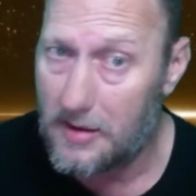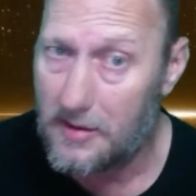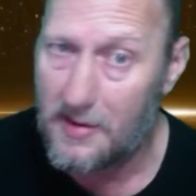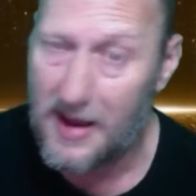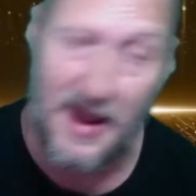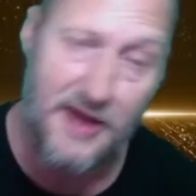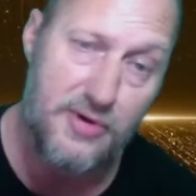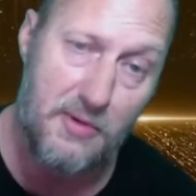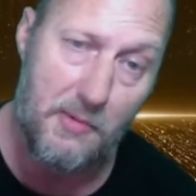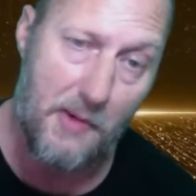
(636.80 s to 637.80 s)
I got in
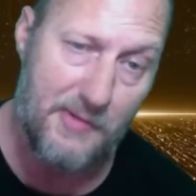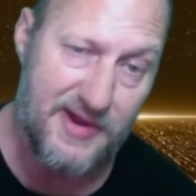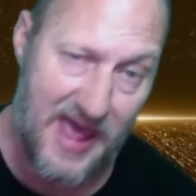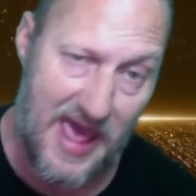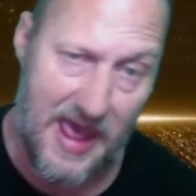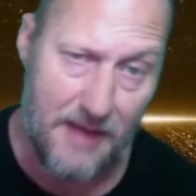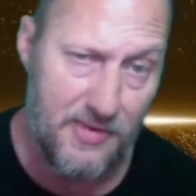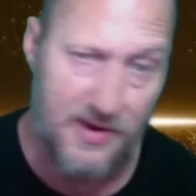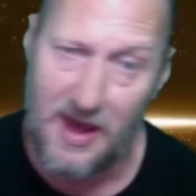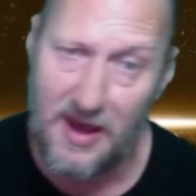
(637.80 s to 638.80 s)
trouble by my dad,
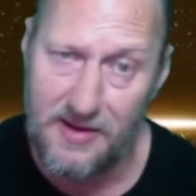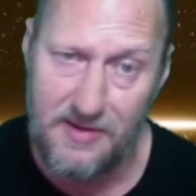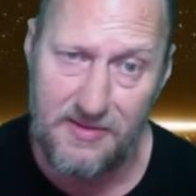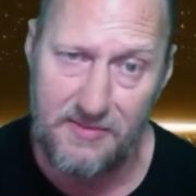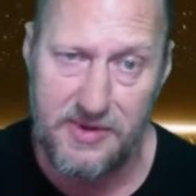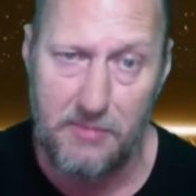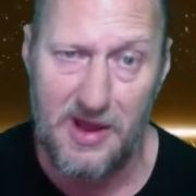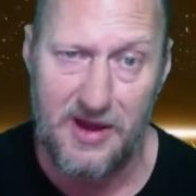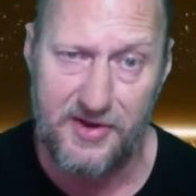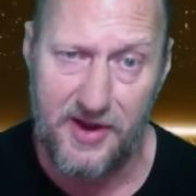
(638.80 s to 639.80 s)
but not the
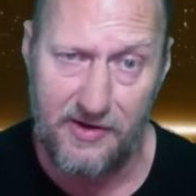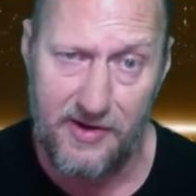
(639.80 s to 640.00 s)
military.